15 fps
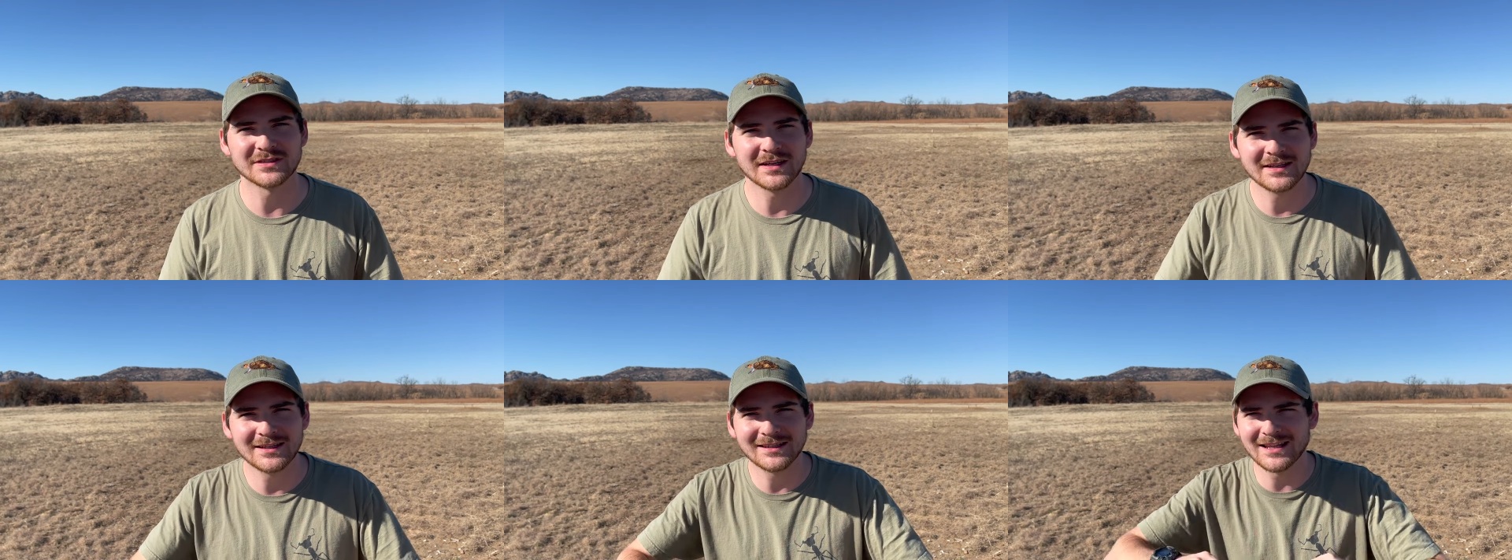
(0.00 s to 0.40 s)

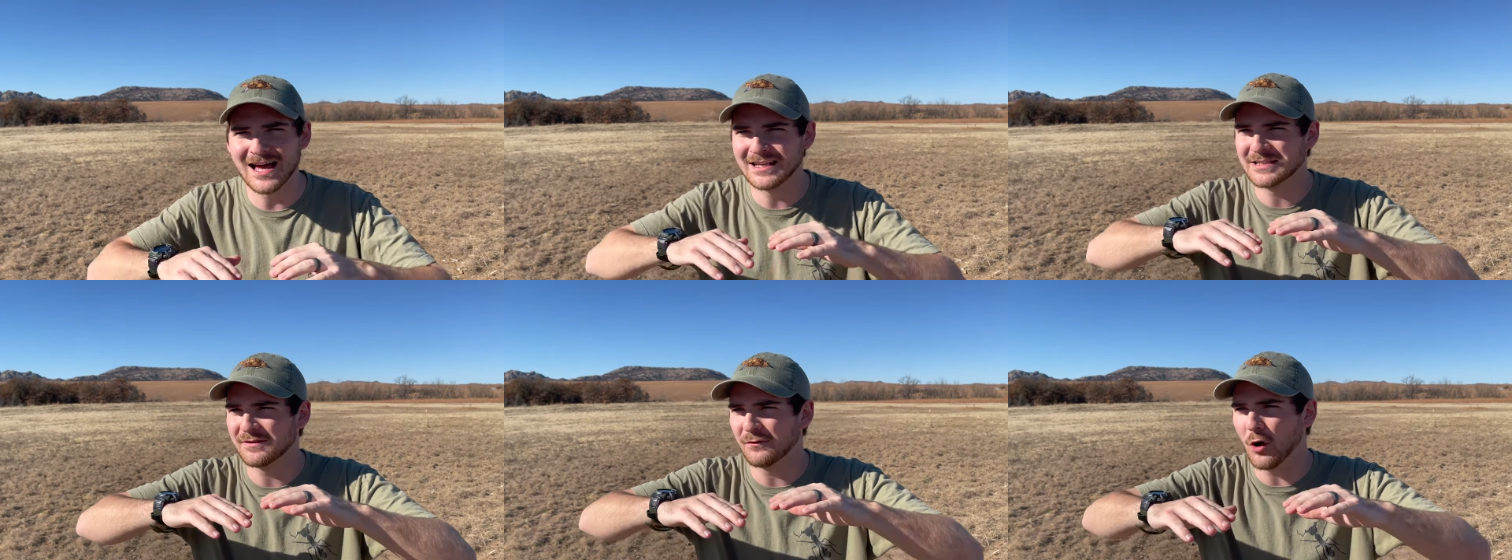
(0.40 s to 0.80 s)
They need
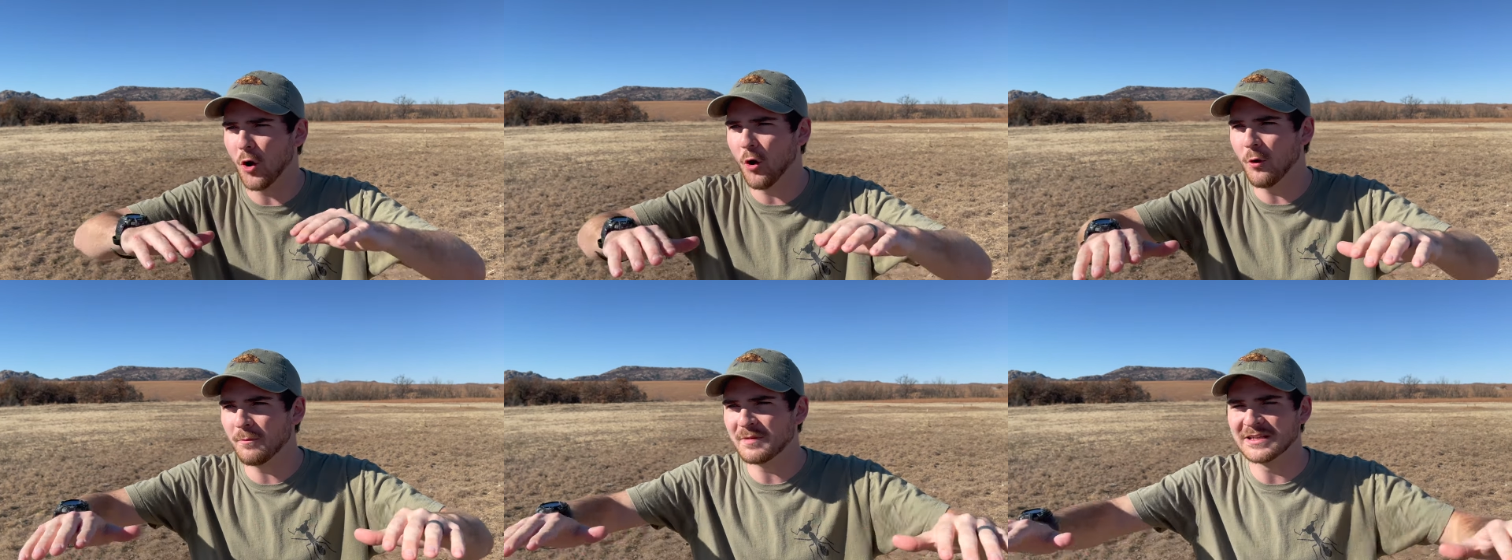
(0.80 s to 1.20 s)
lots of
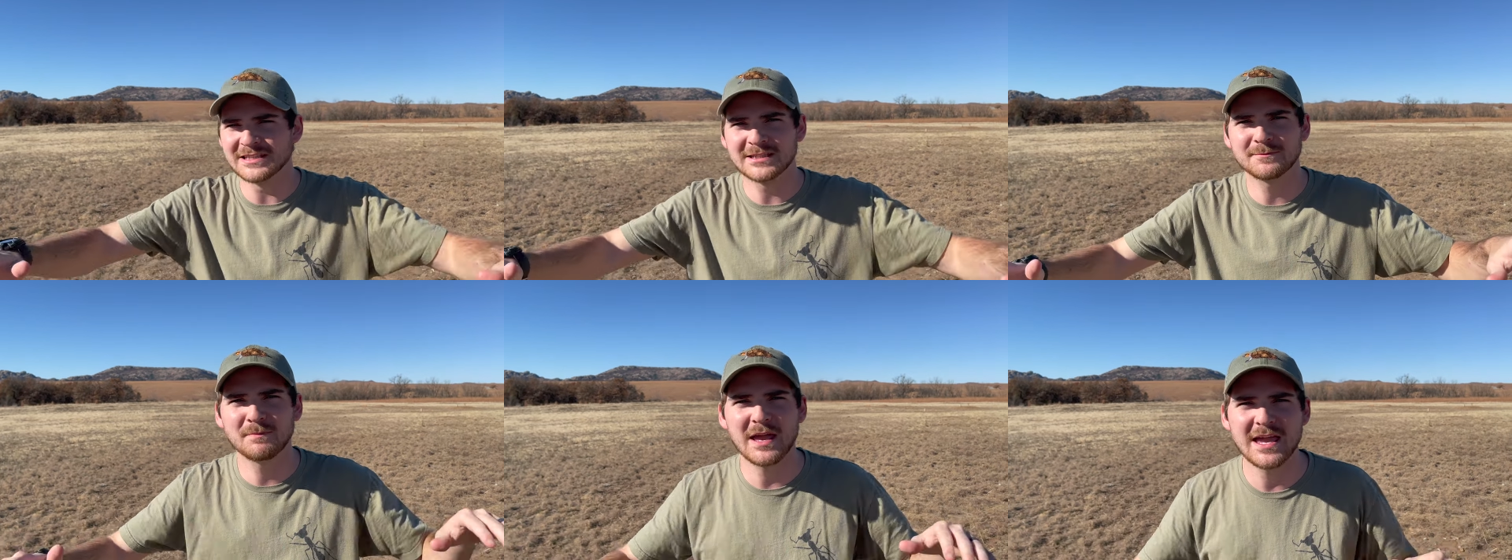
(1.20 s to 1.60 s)
open
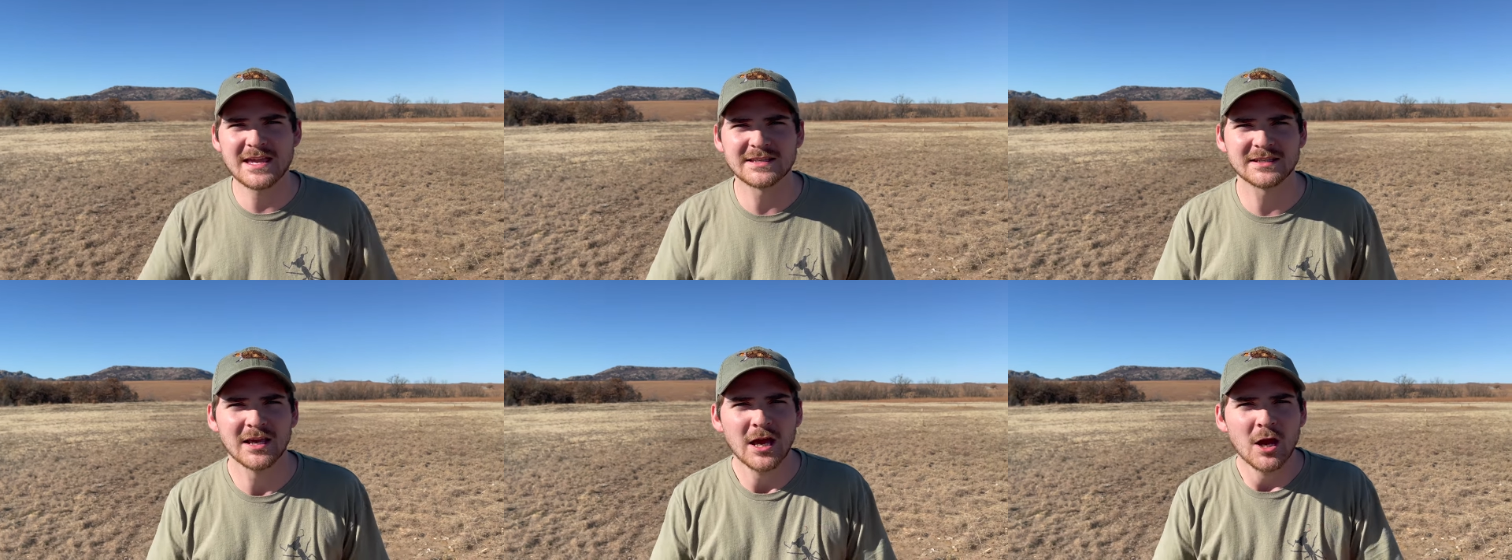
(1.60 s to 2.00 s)

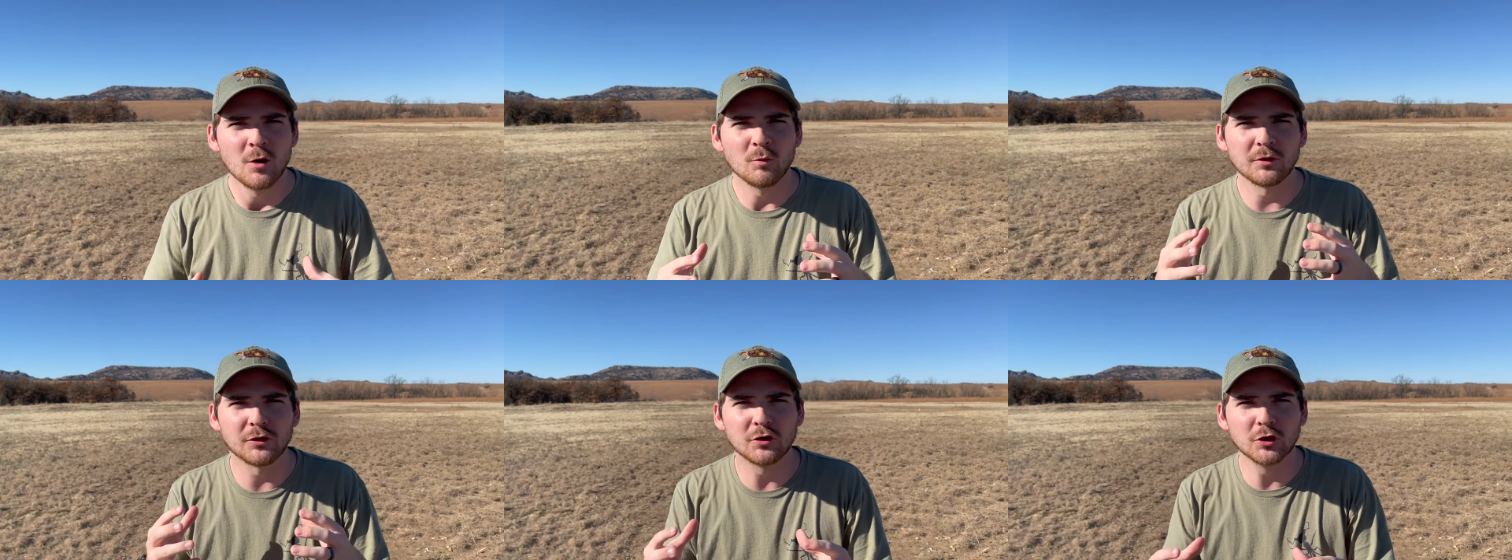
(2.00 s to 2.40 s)
space
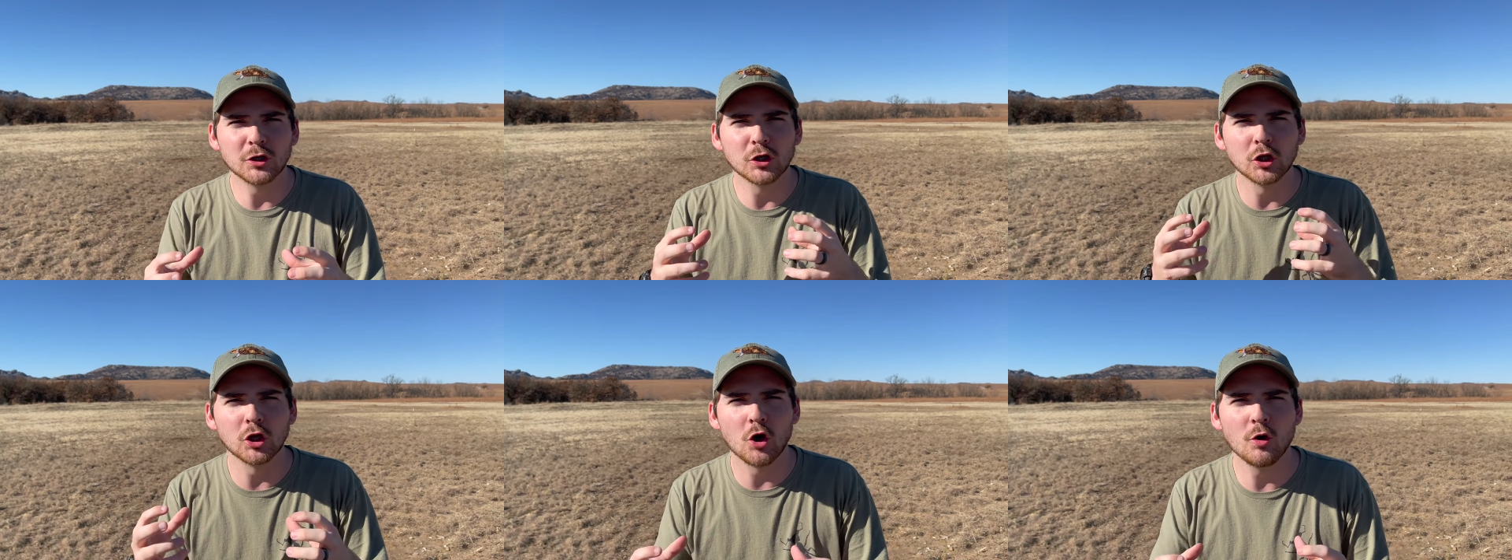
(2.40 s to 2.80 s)
with good
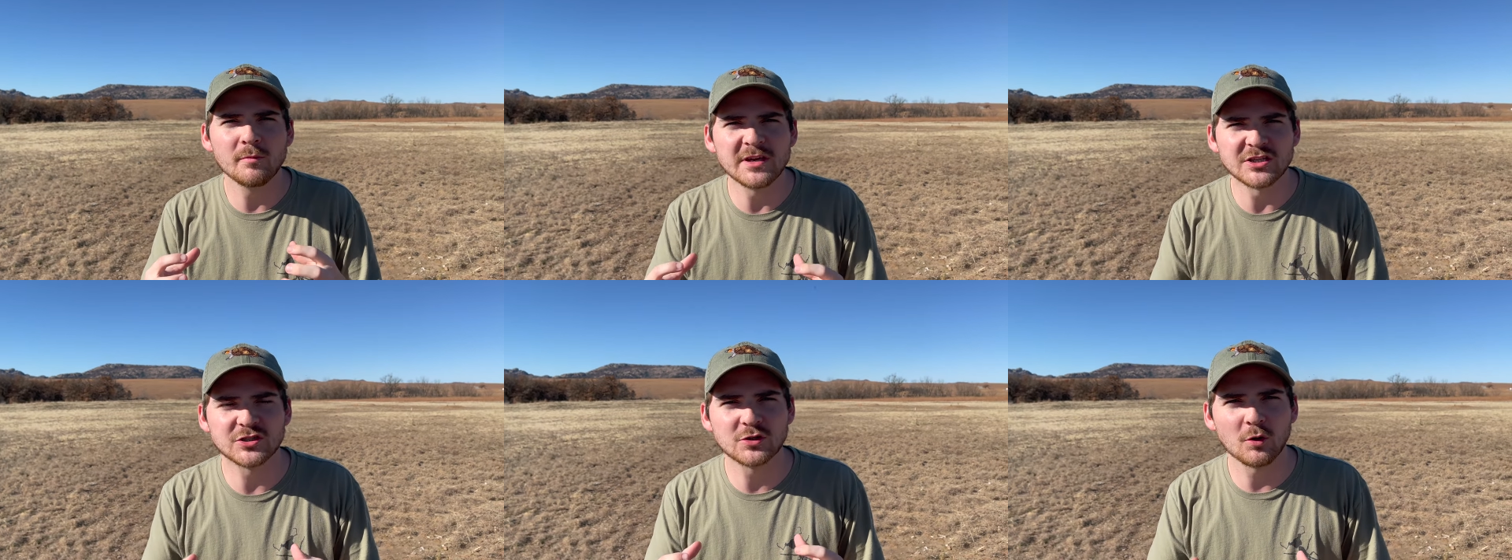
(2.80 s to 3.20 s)

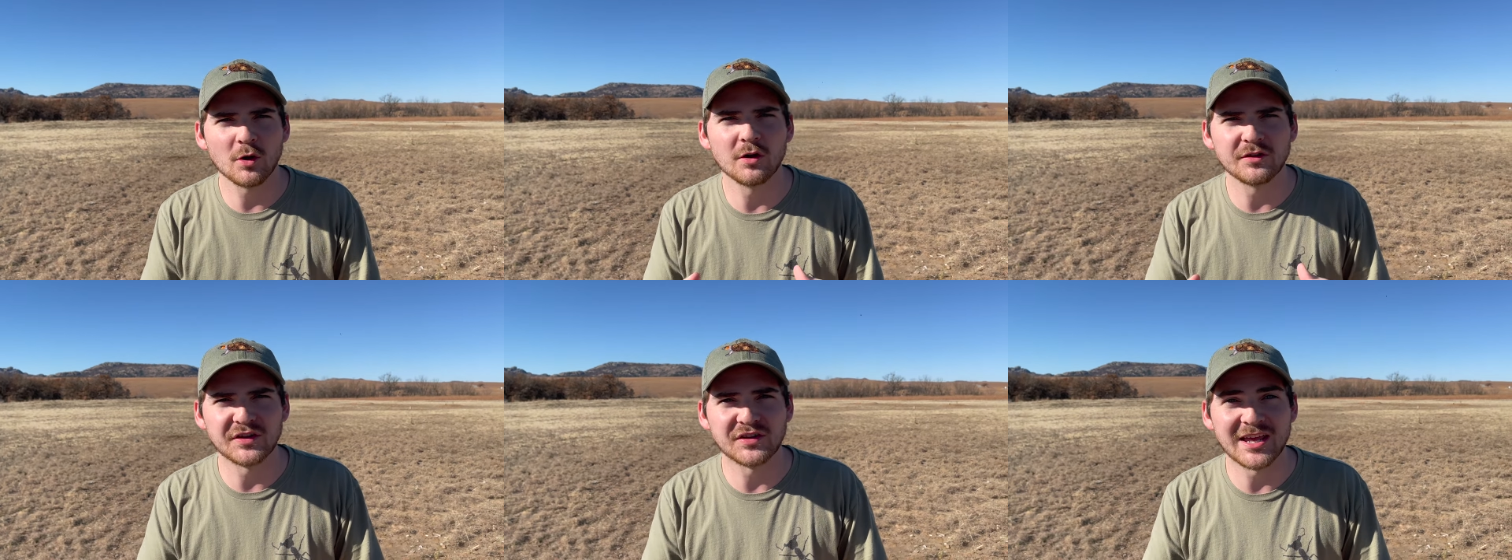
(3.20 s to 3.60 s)
loamy
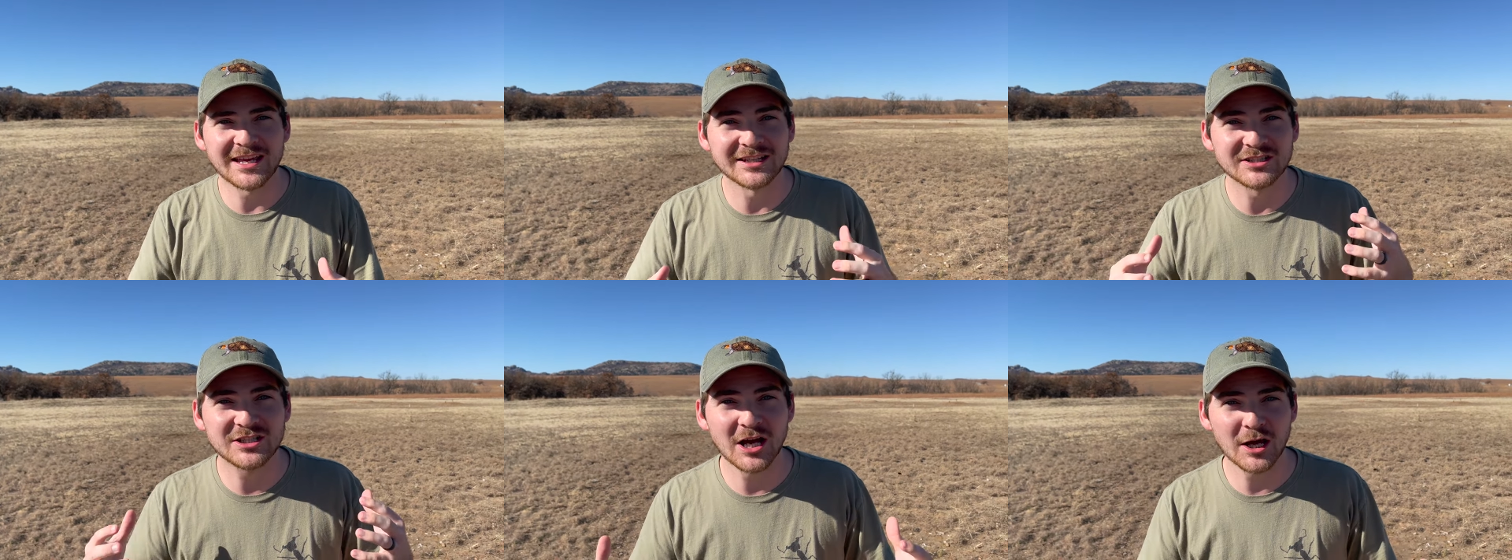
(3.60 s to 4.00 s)
soil that they
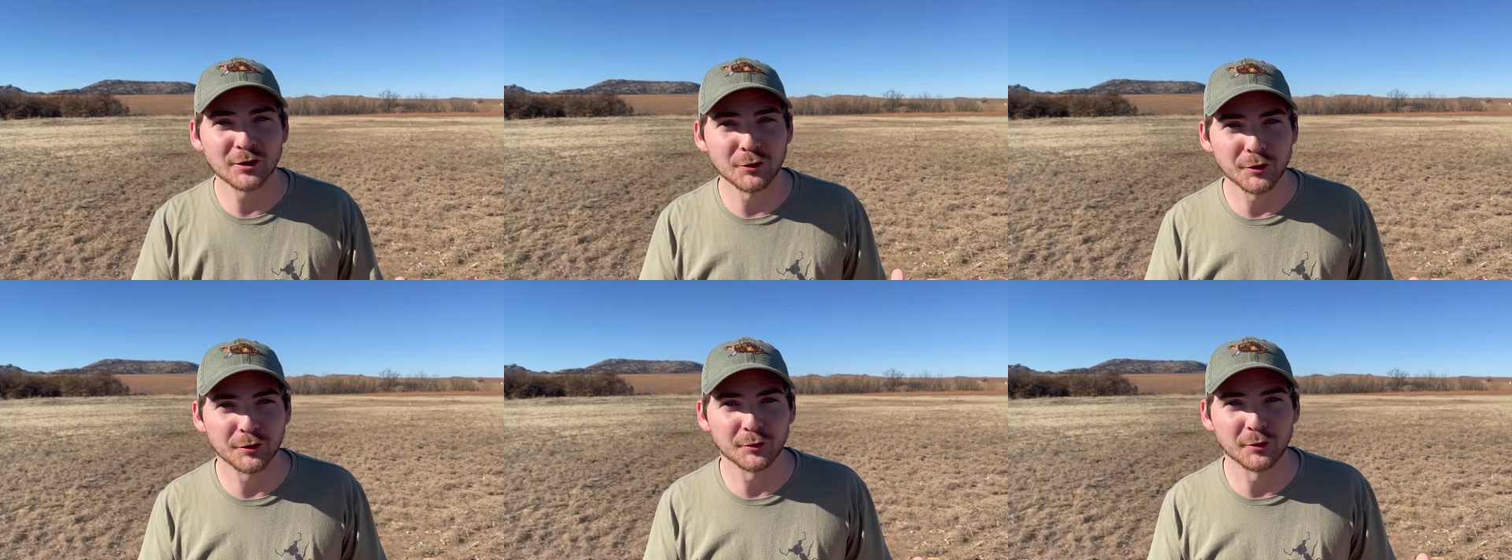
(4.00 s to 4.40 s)
can
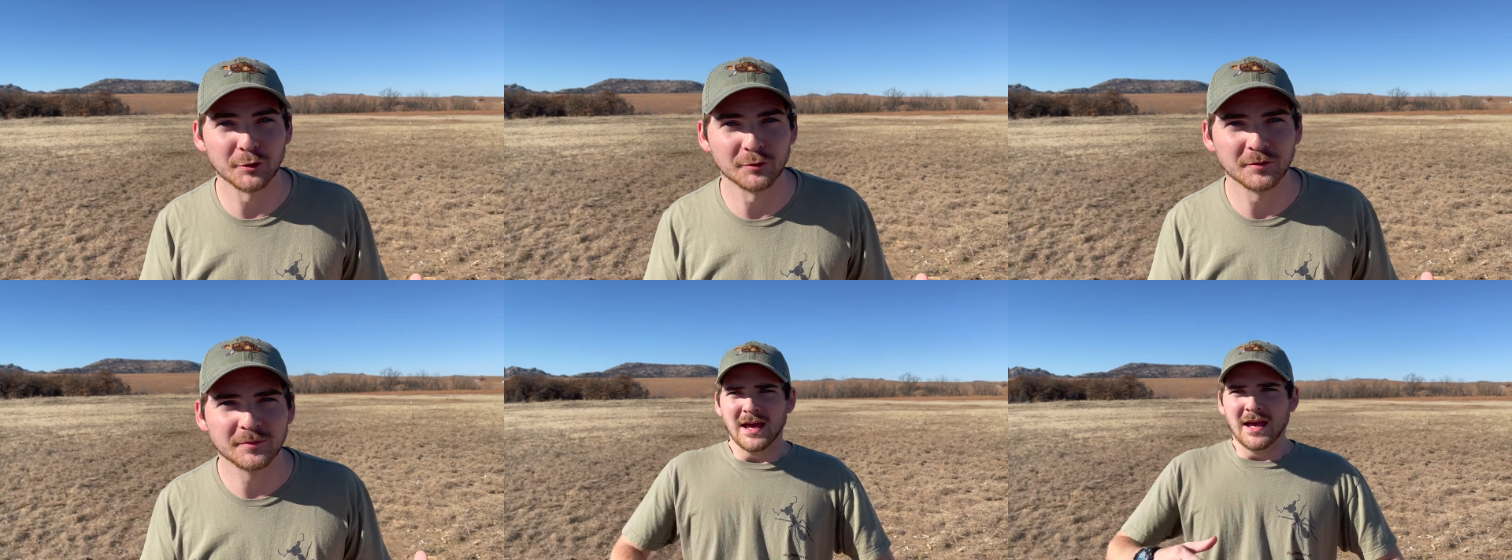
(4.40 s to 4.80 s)
tunnel through.